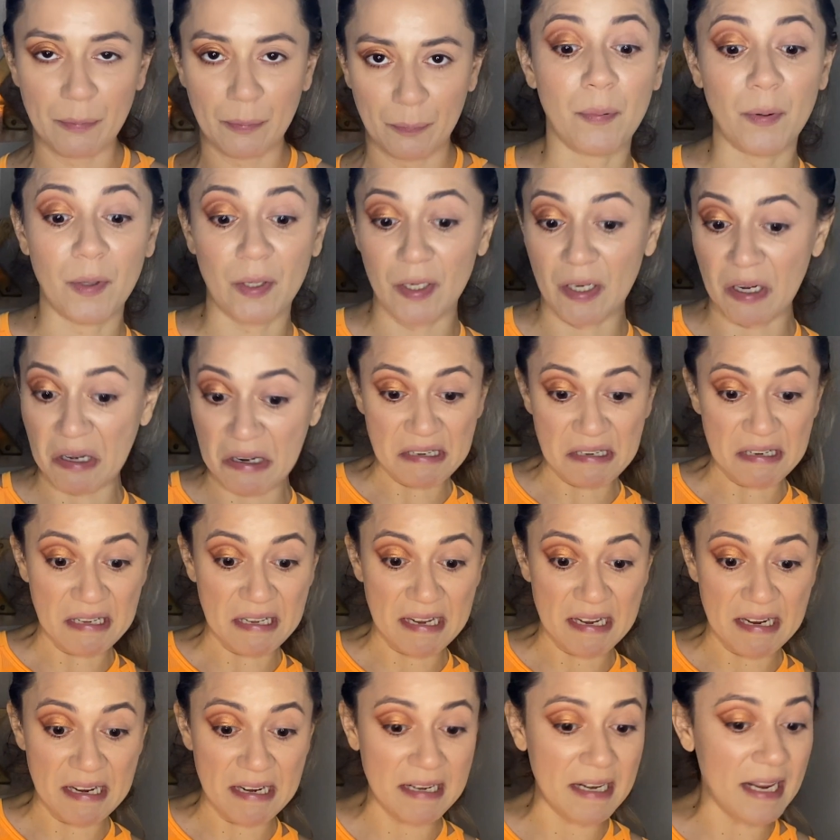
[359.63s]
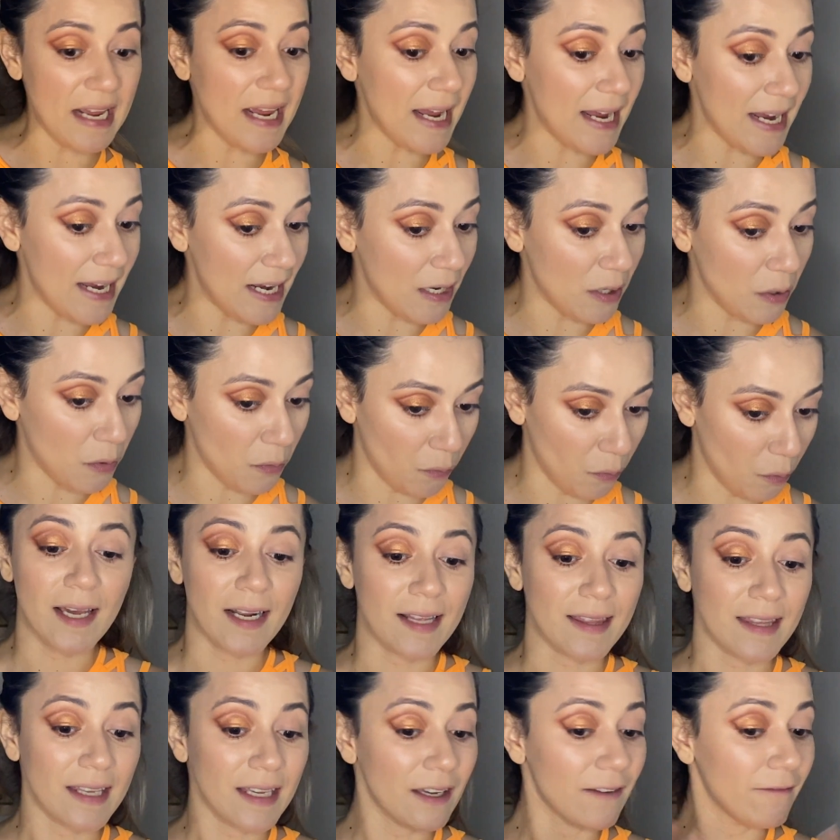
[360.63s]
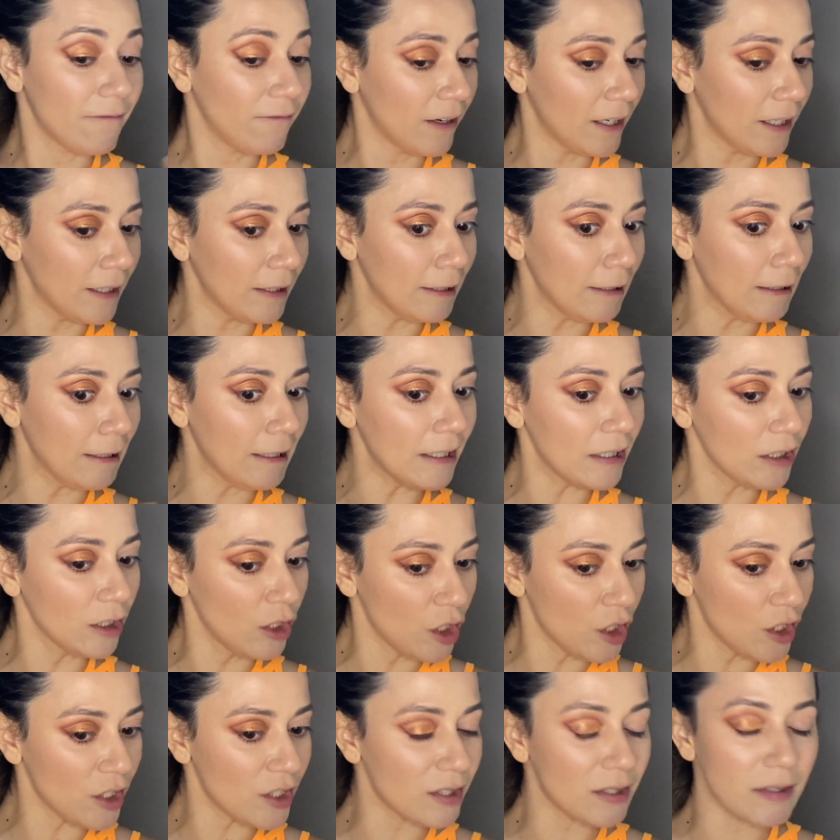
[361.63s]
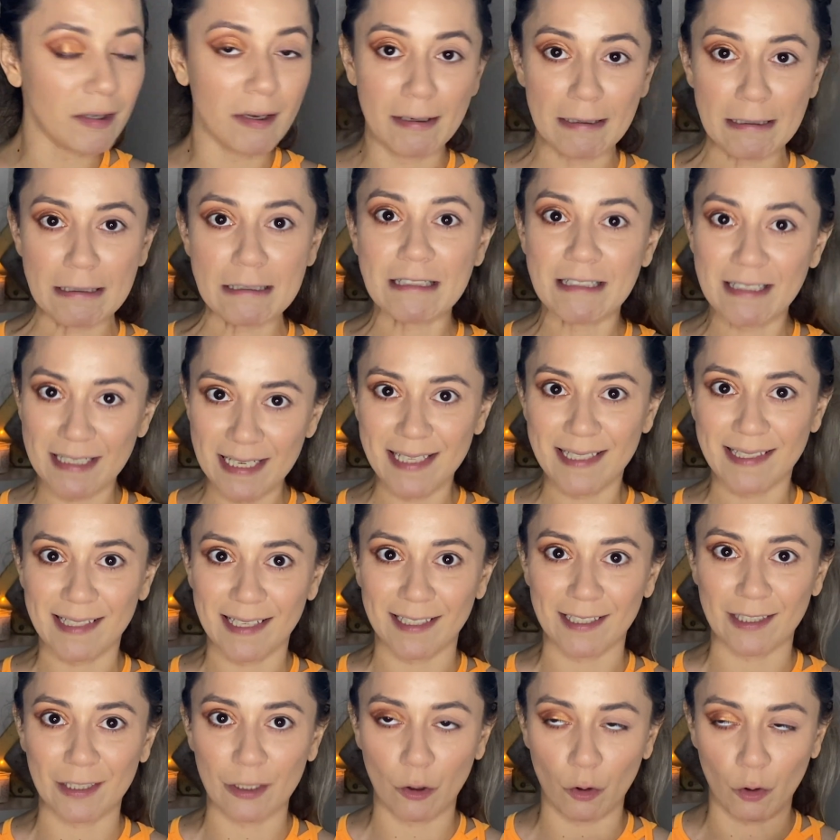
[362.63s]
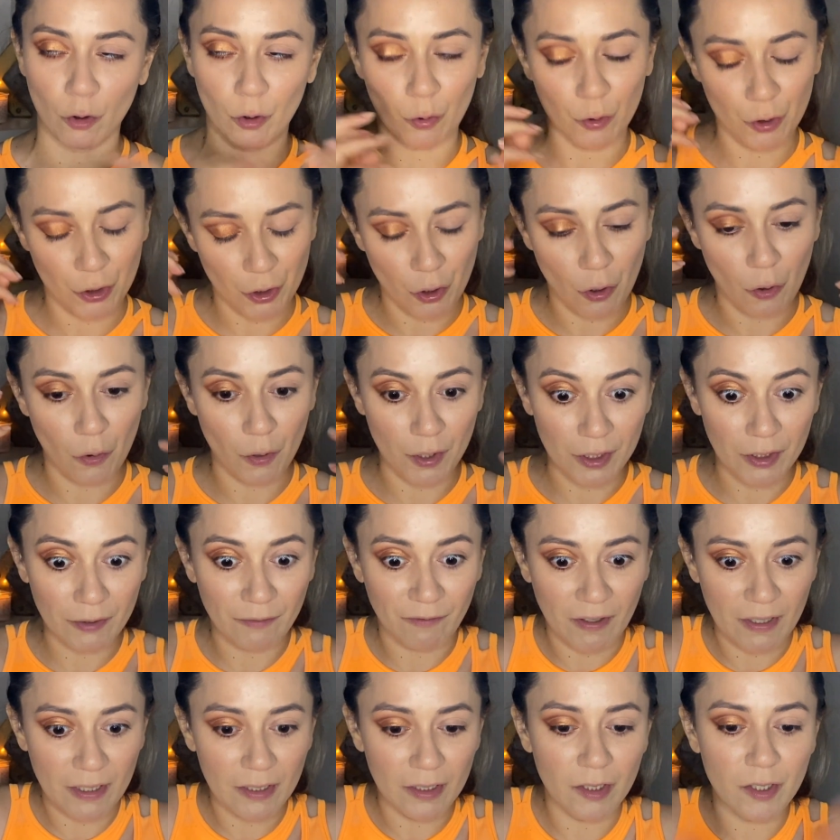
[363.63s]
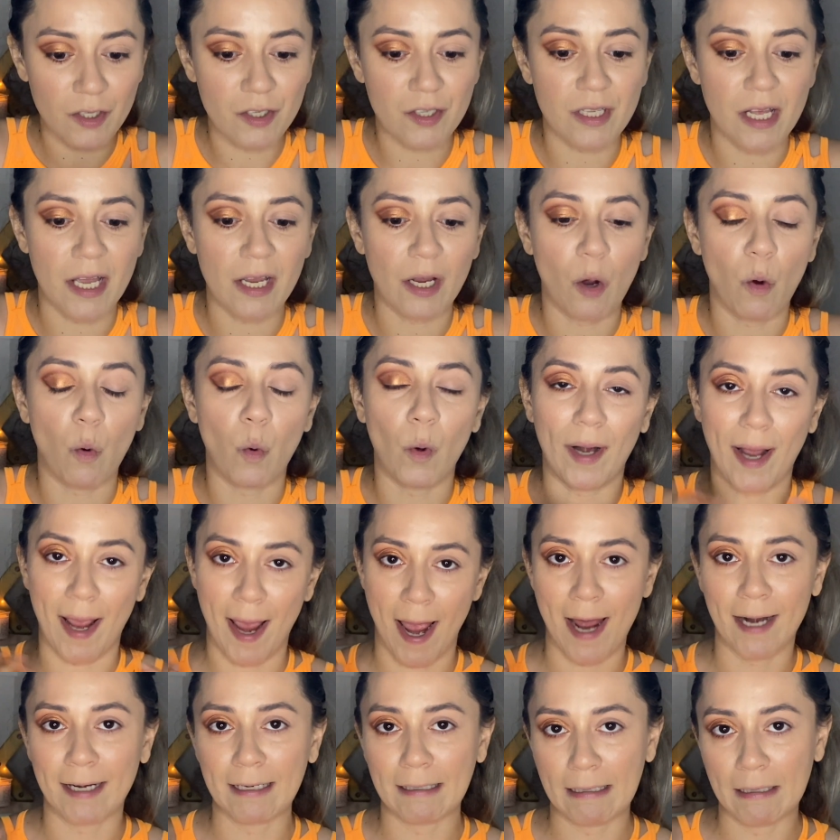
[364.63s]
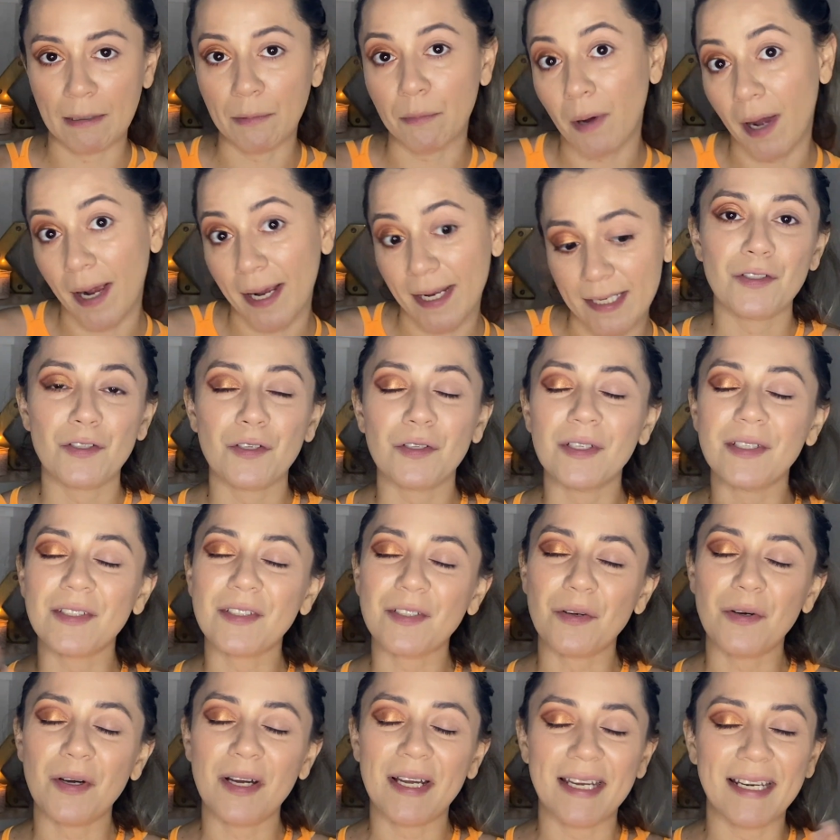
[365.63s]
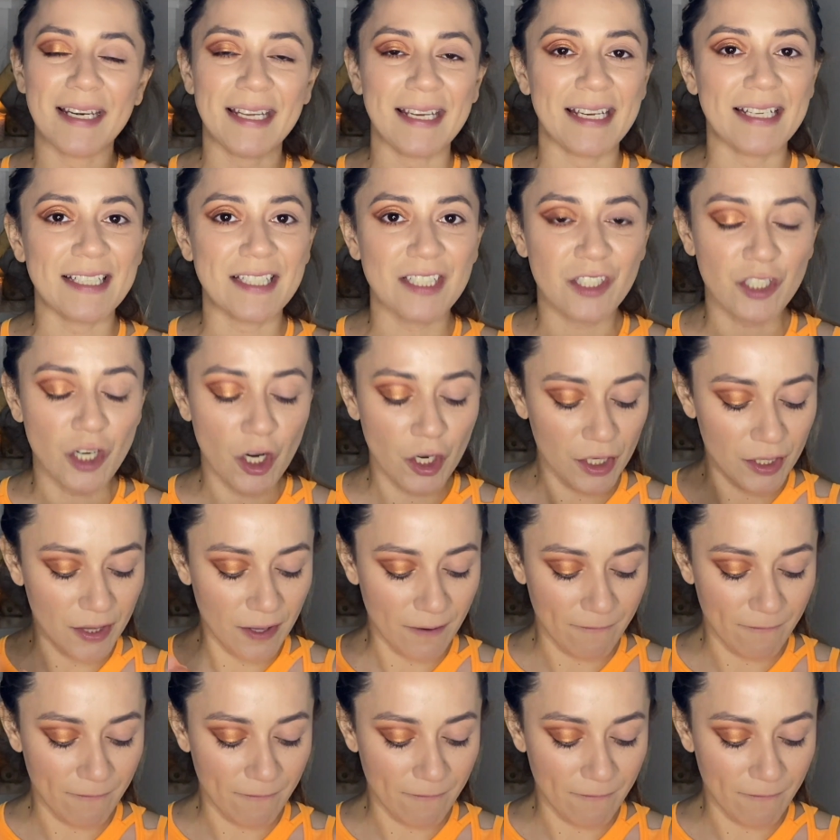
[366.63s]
put it again, and I think it finally looks decent, or, you know, it finally looks like what I had in mind. So let's go ahead and get started.